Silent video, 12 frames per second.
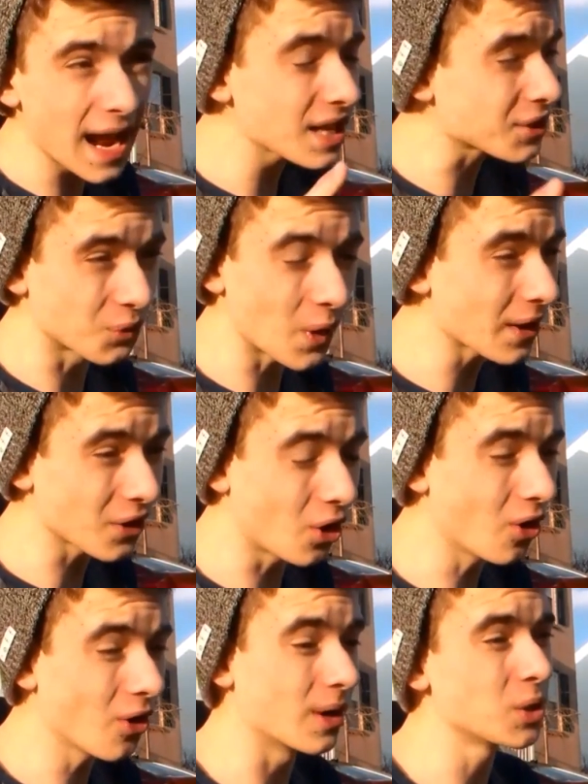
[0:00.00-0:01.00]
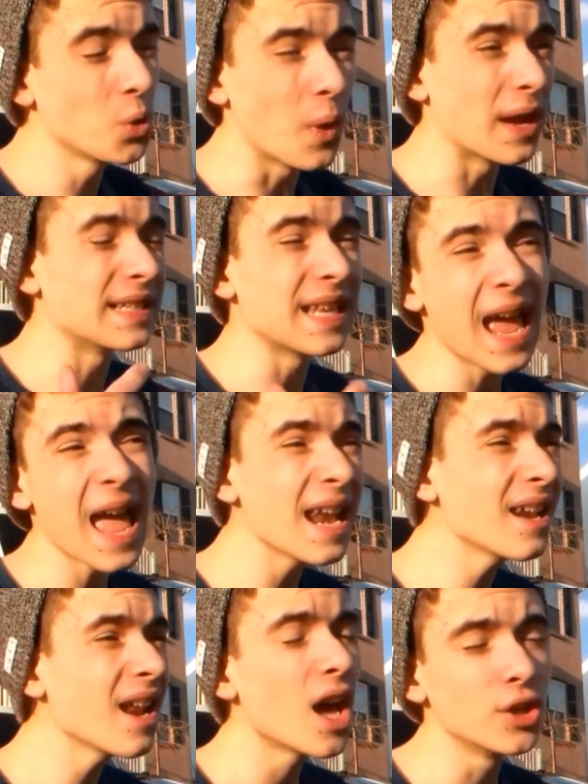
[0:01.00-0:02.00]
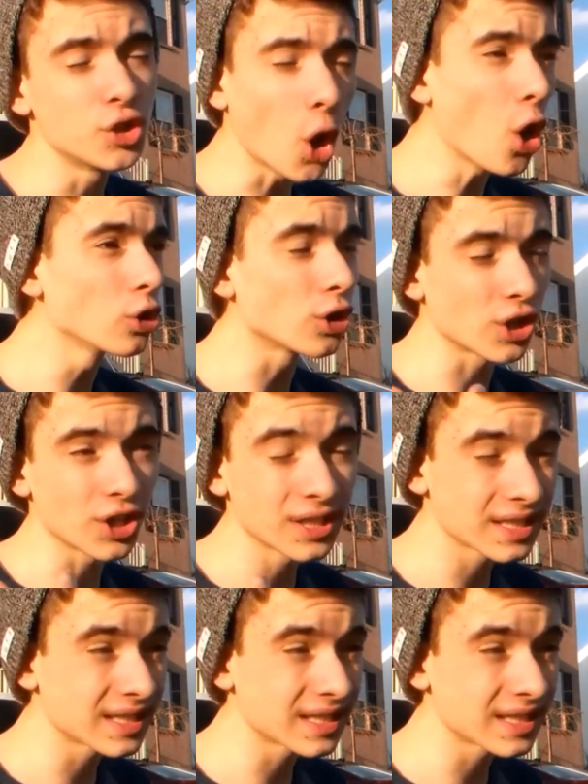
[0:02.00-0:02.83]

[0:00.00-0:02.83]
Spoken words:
ass rare card into a $10